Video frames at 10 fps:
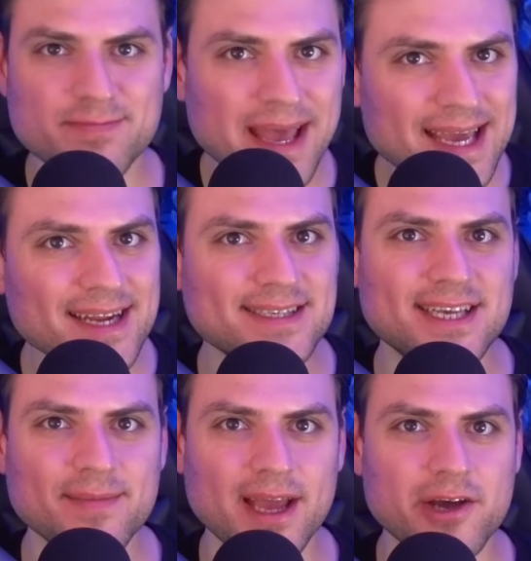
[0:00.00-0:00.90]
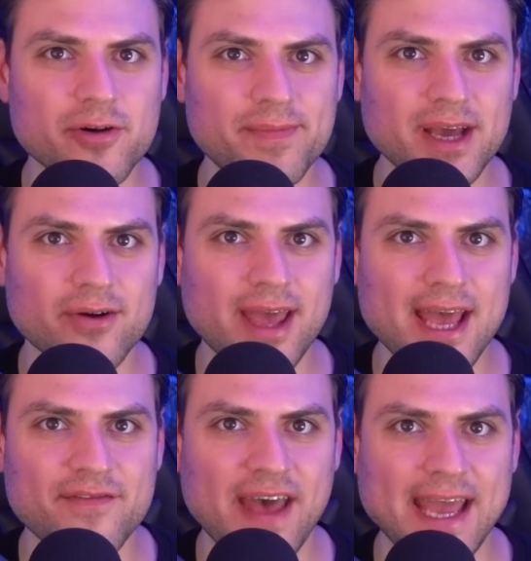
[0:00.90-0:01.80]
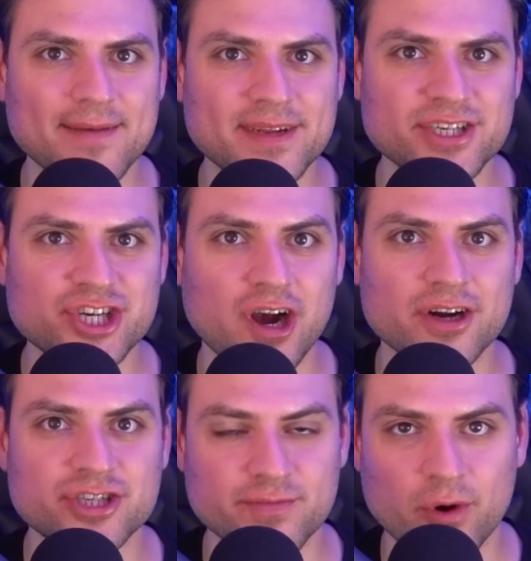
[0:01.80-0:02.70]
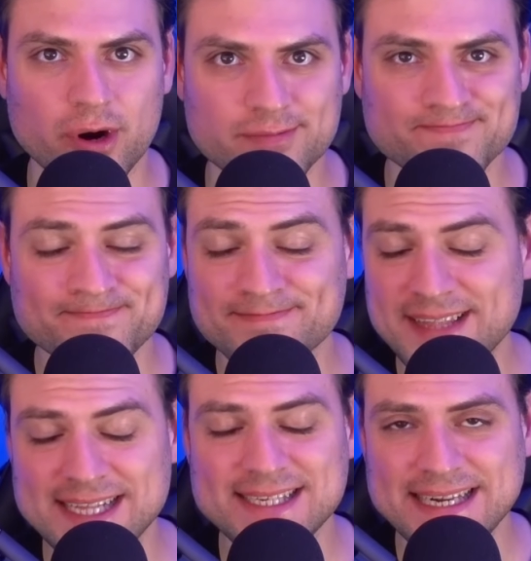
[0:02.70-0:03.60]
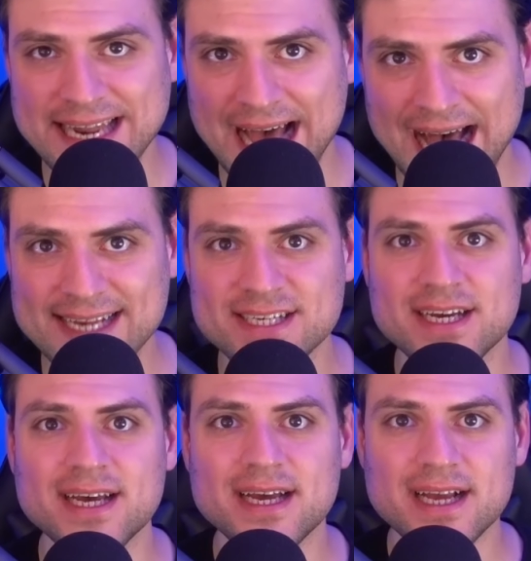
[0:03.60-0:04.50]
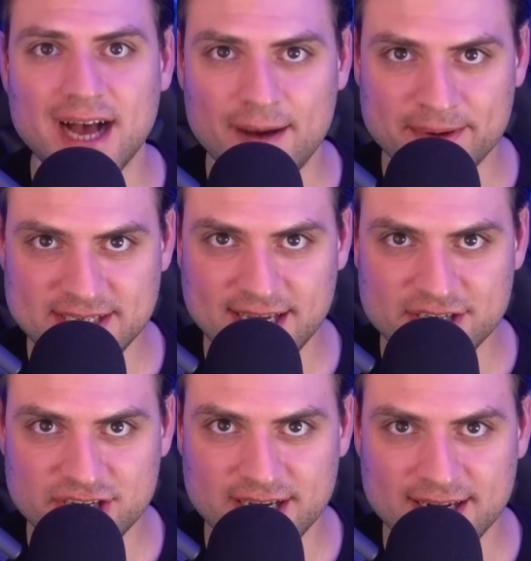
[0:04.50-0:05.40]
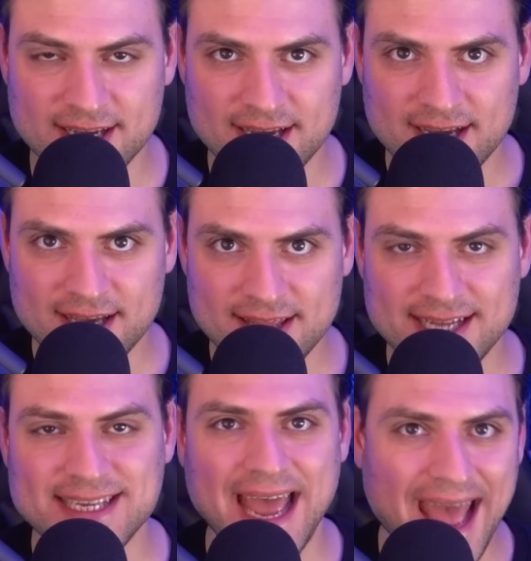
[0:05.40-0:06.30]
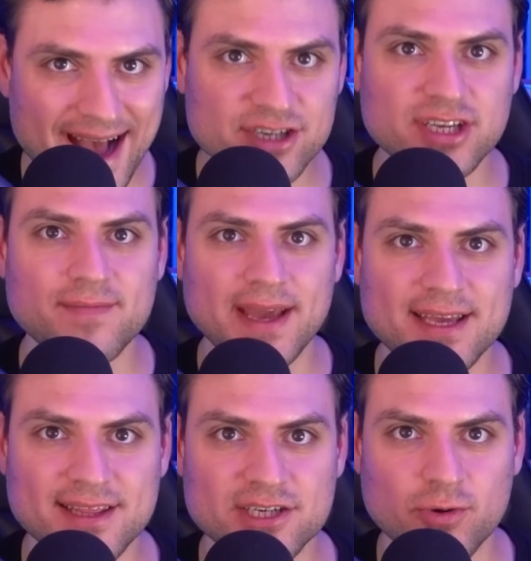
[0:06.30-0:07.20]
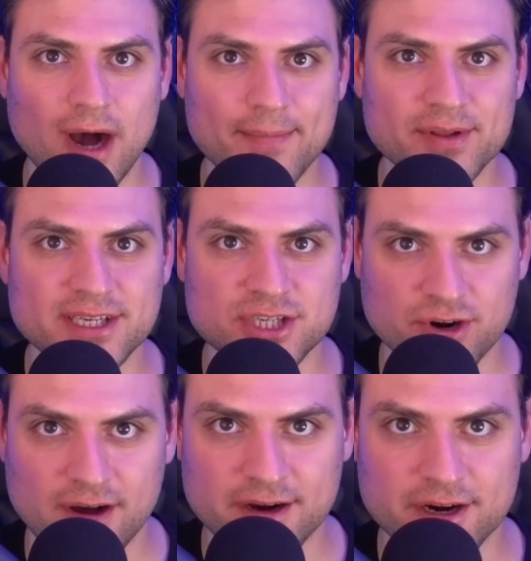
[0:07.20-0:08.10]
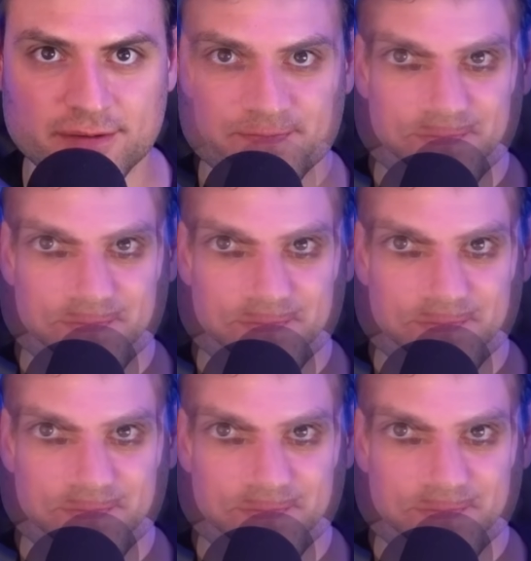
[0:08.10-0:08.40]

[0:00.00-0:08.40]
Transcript: making it seem like it would be okay if AMD charged more. That's not competition. That's actually making the duopoly stronger.